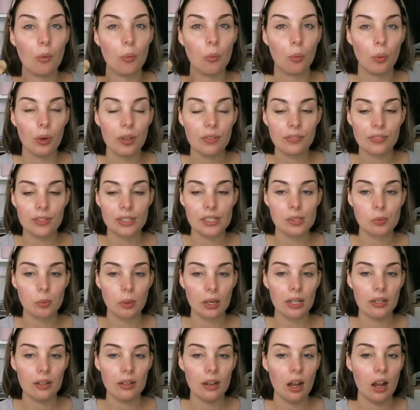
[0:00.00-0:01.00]
With this
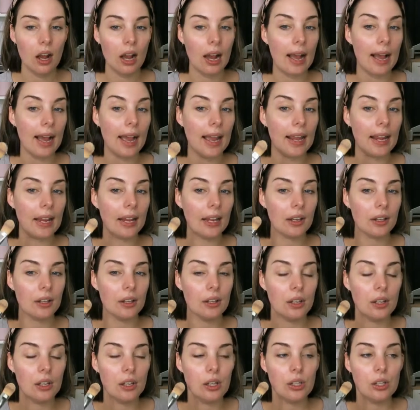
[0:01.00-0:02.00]
one, I
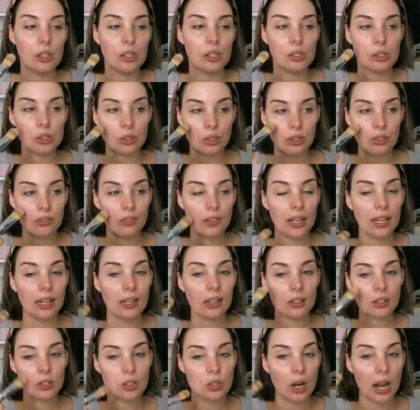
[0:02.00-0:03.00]
sort of like
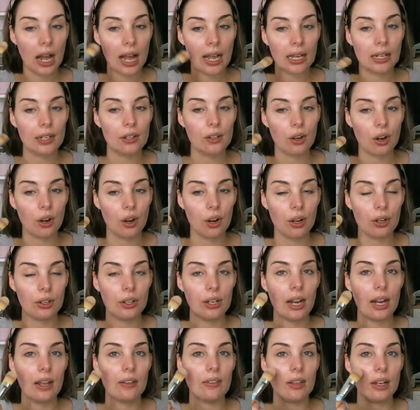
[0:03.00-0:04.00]
drag it on,
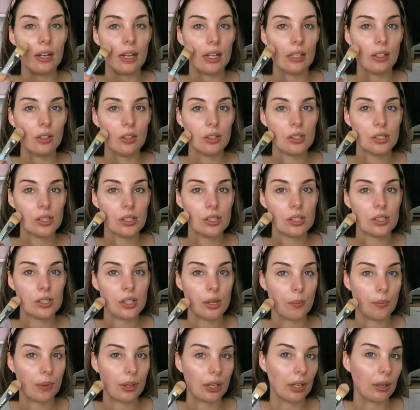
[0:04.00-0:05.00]
and then I use a
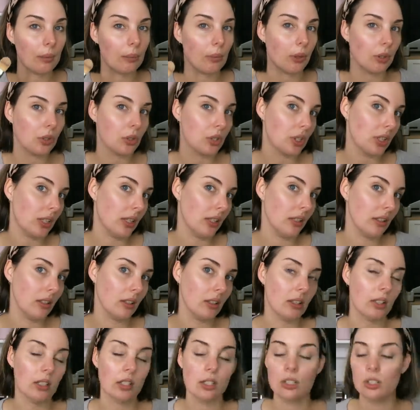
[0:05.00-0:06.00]
stippling motion
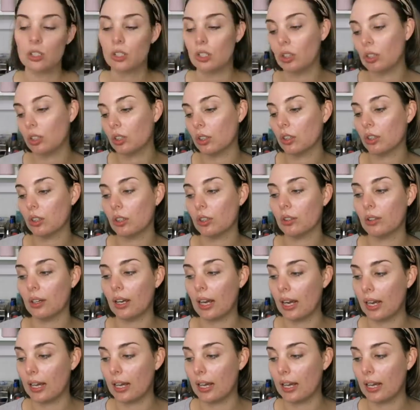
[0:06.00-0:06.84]
to